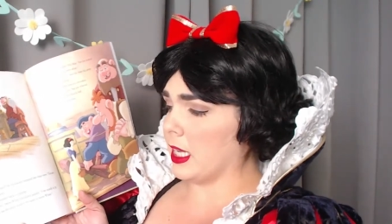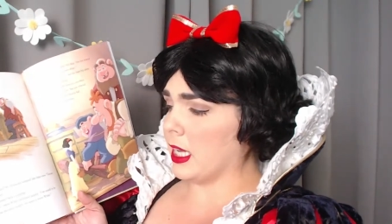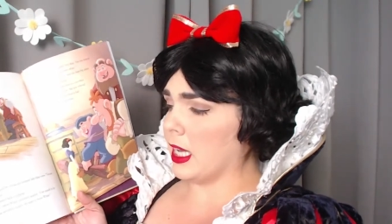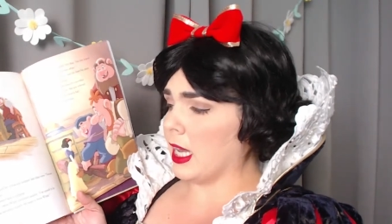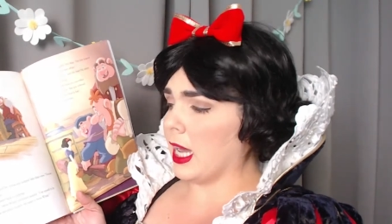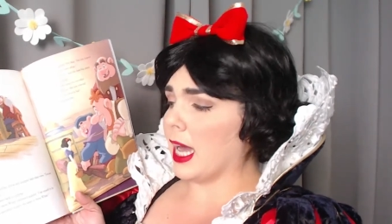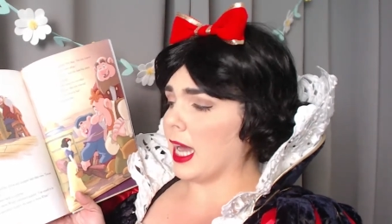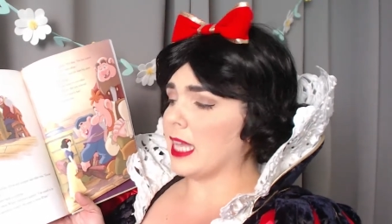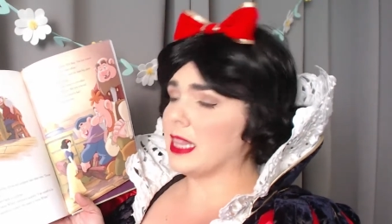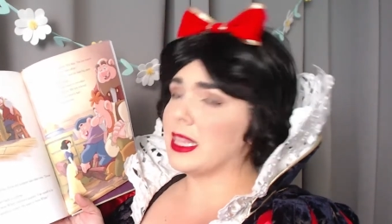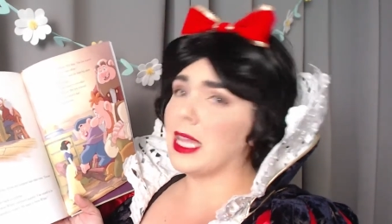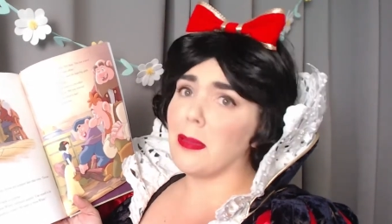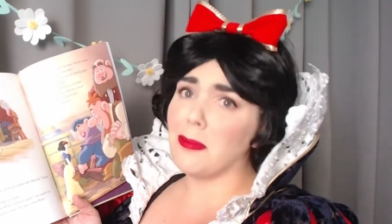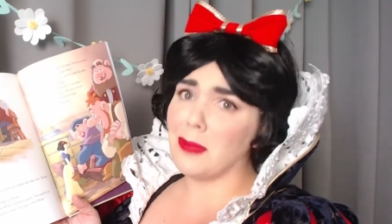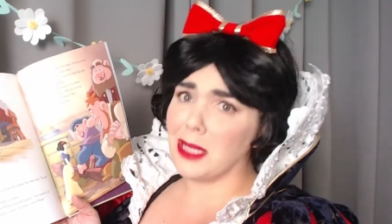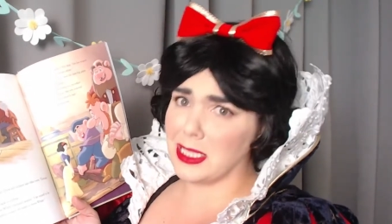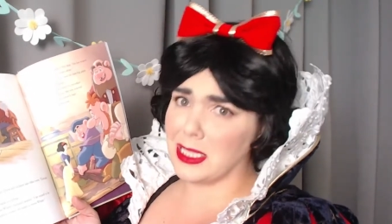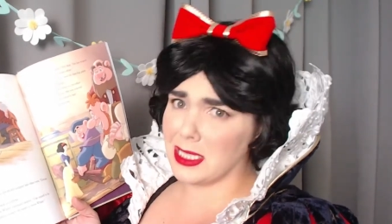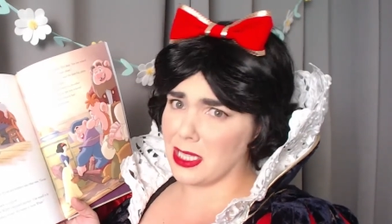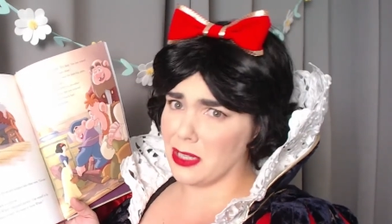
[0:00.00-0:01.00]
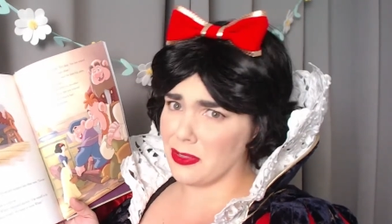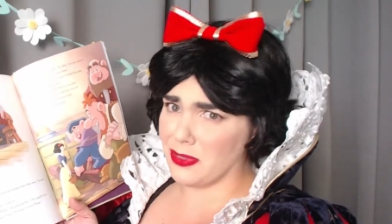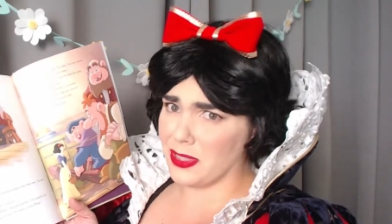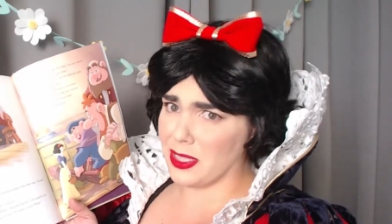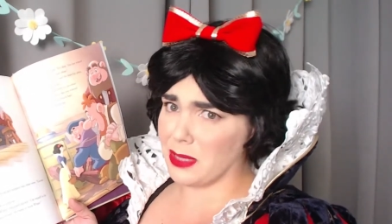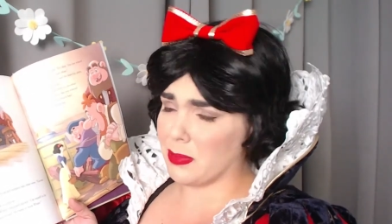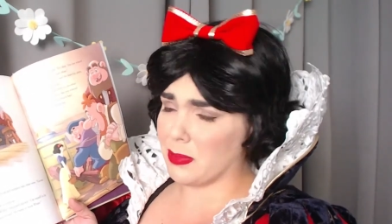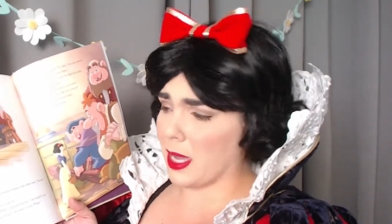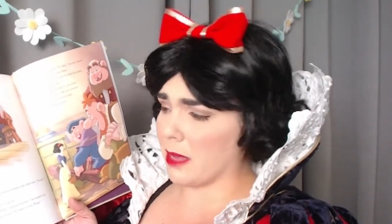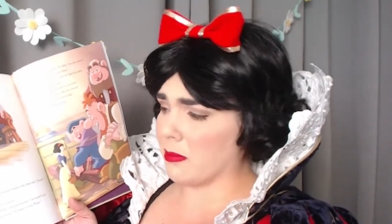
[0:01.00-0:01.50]
"I let myself in
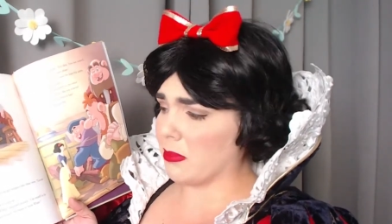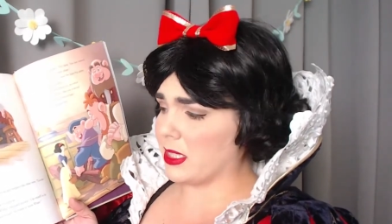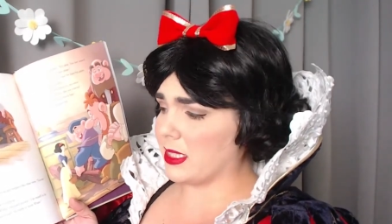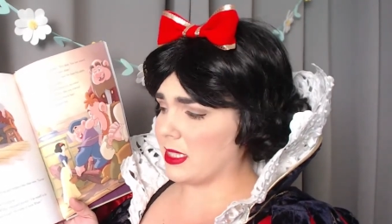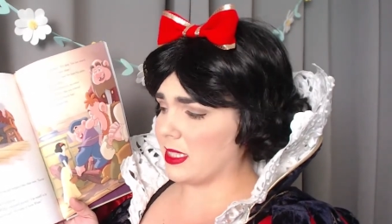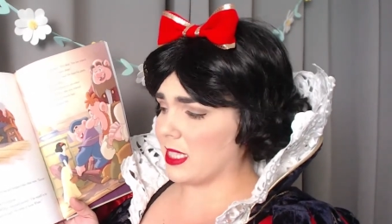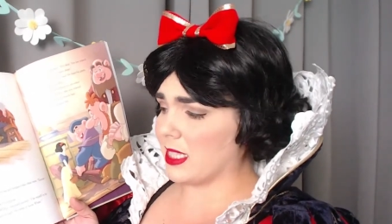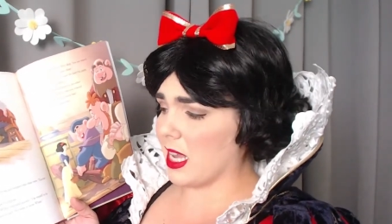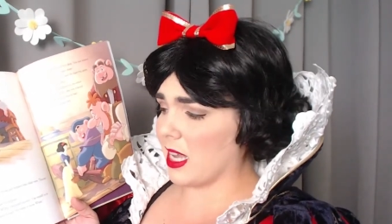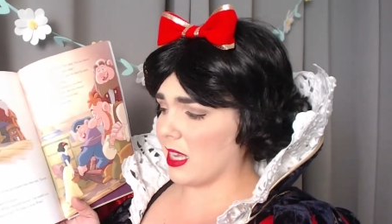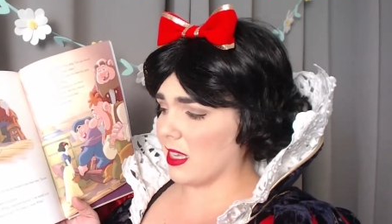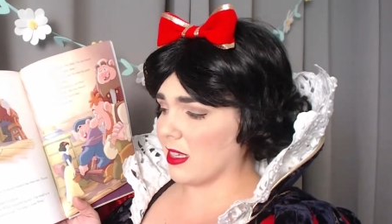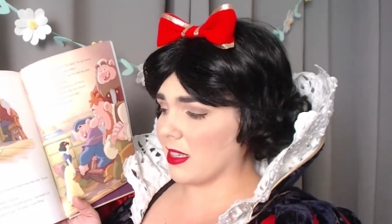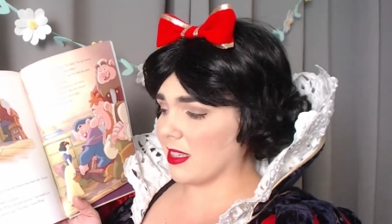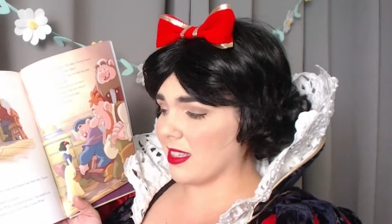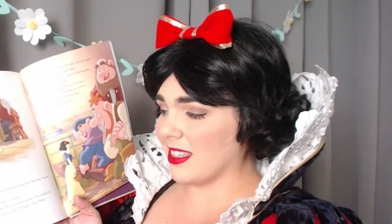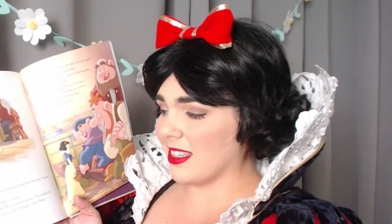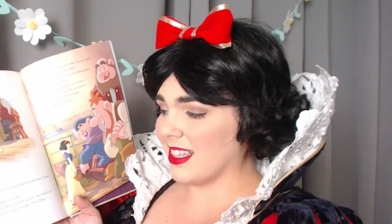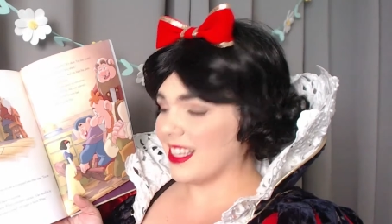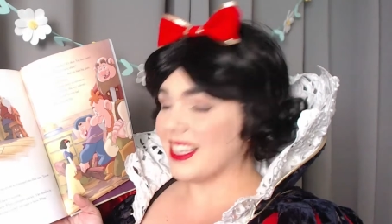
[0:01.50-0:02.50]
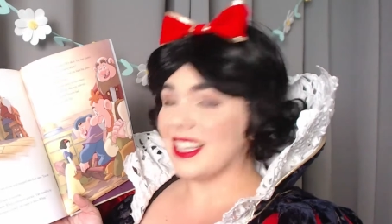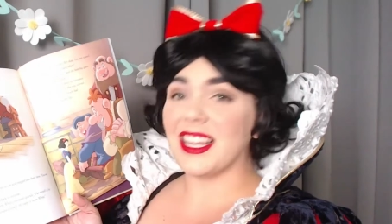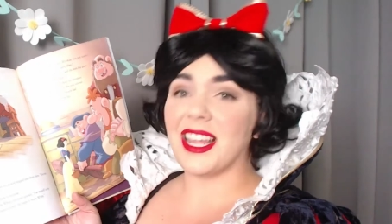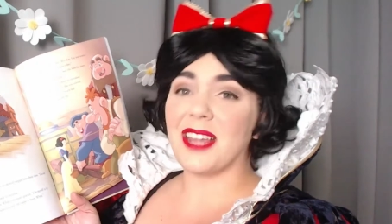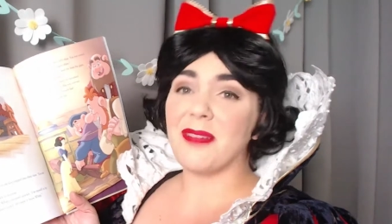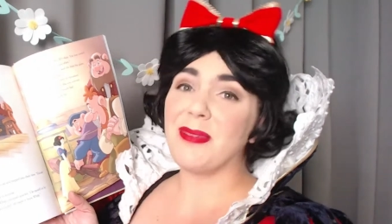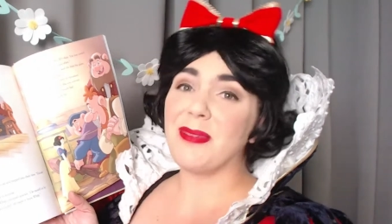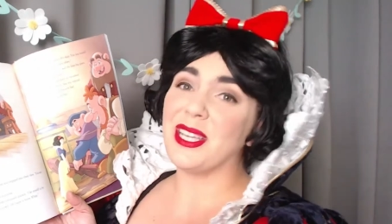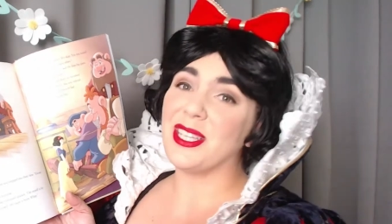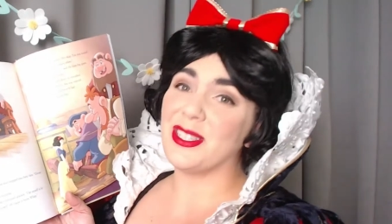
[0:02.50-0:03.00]
by mistake. Let
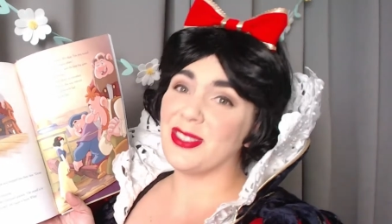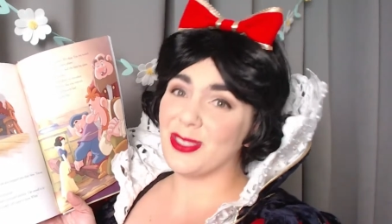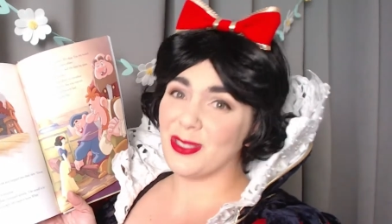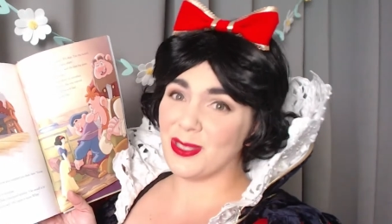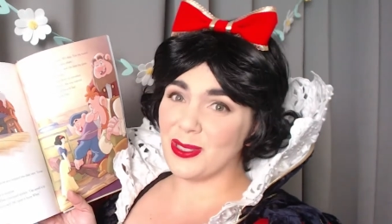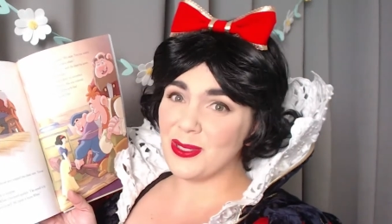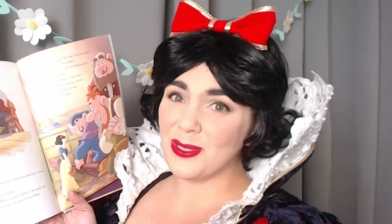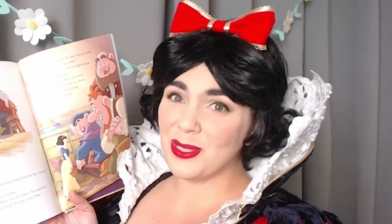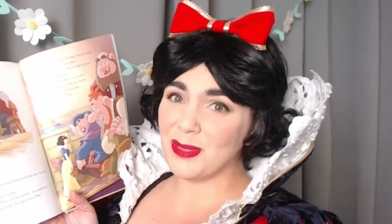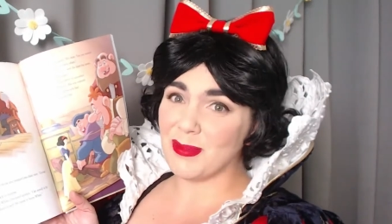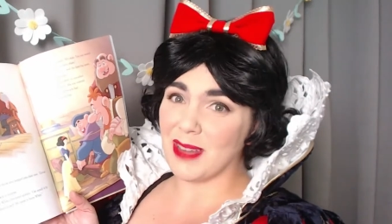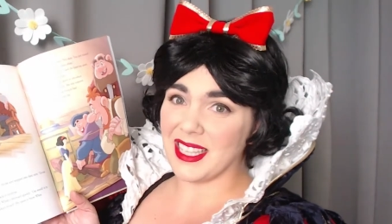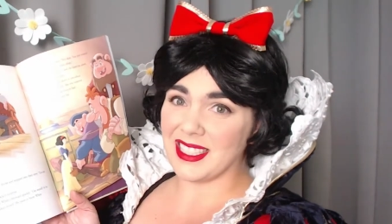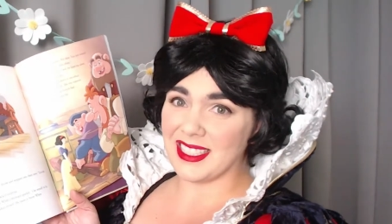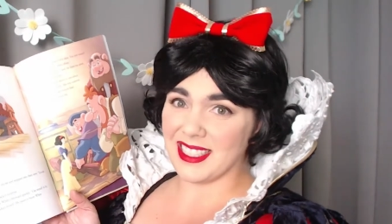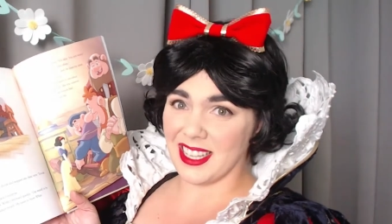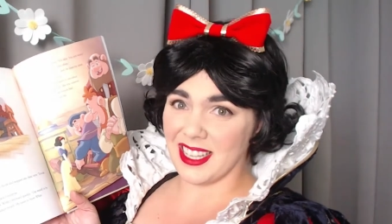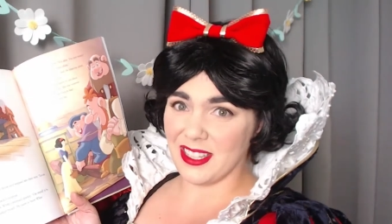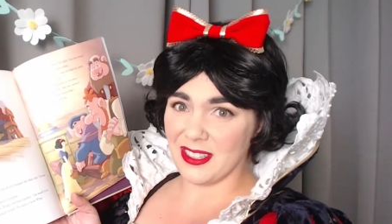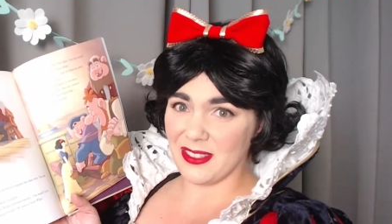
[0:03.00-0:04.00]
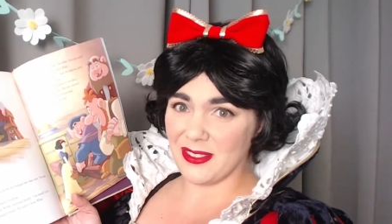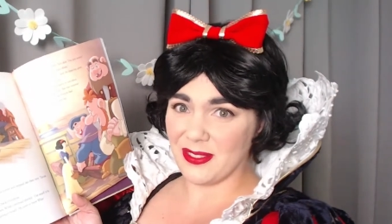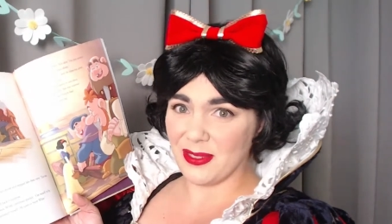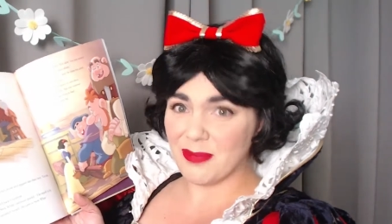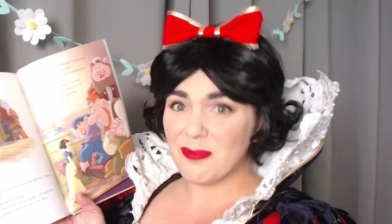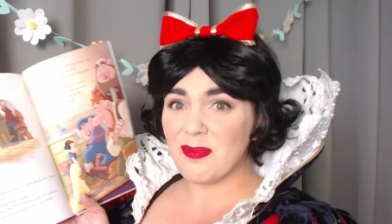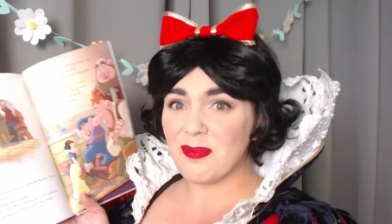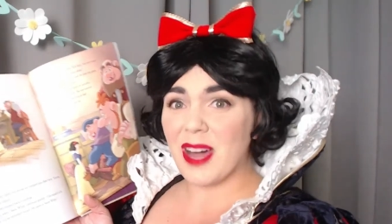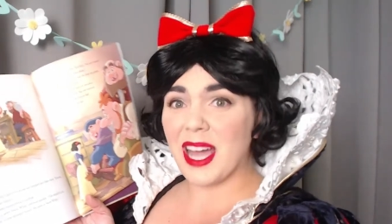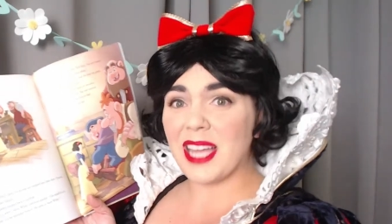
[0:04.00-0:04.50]
me introduce myself.
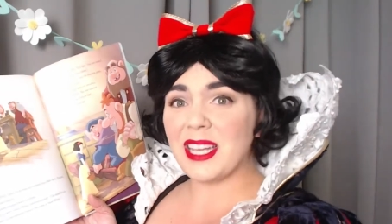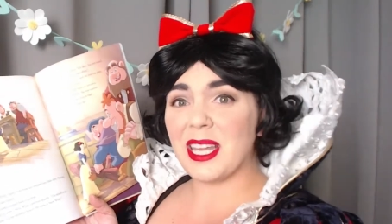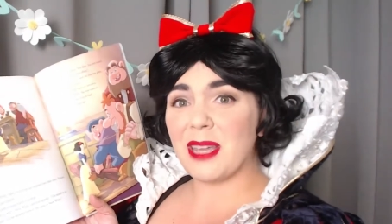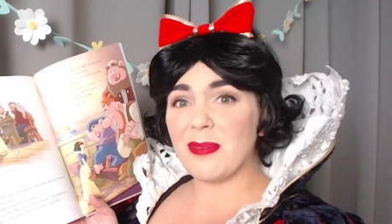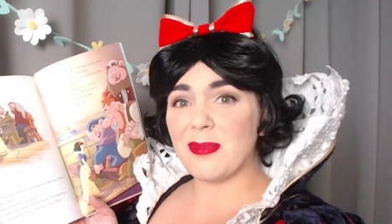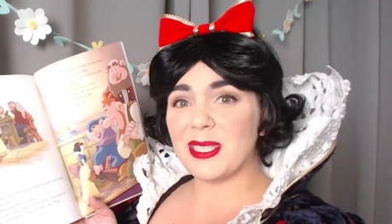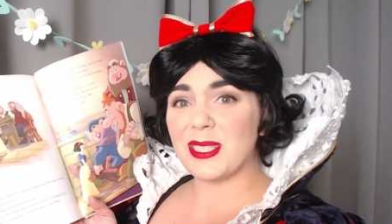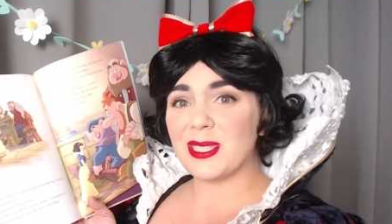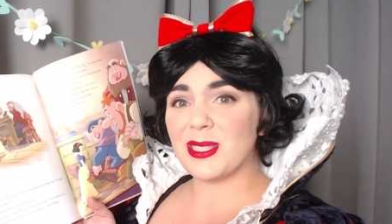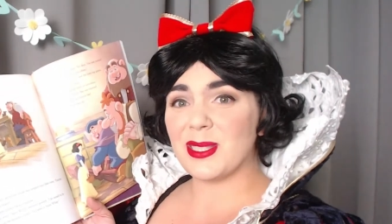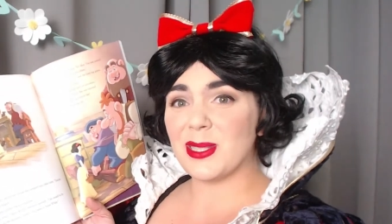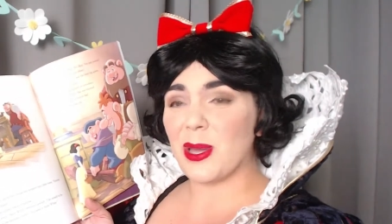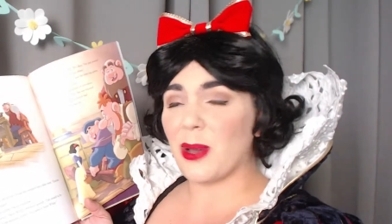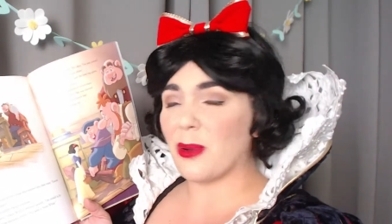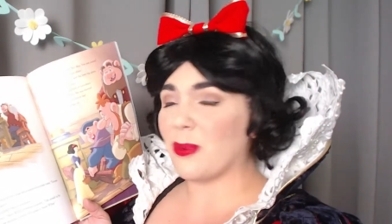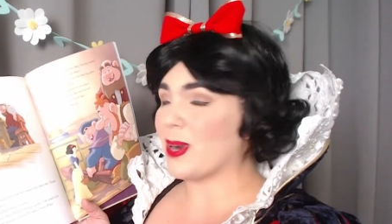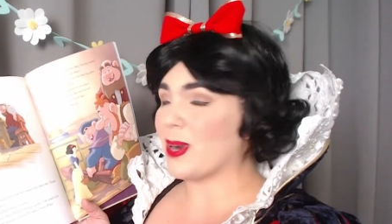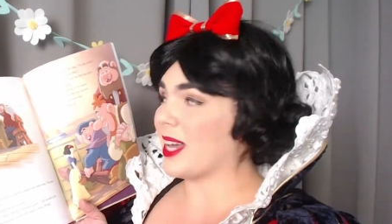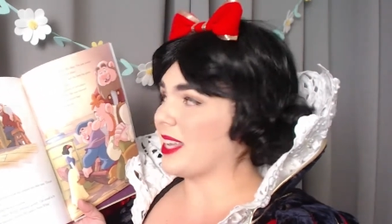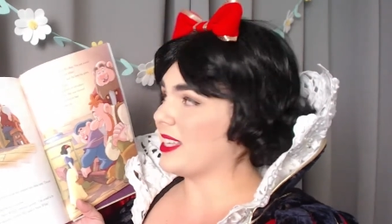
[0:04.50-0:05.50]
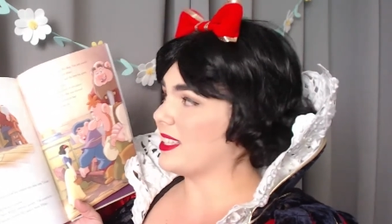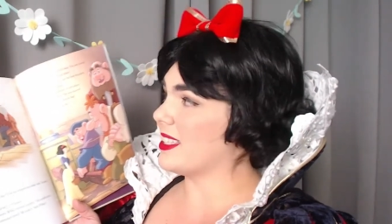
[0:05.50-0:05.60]
My name is Snow White."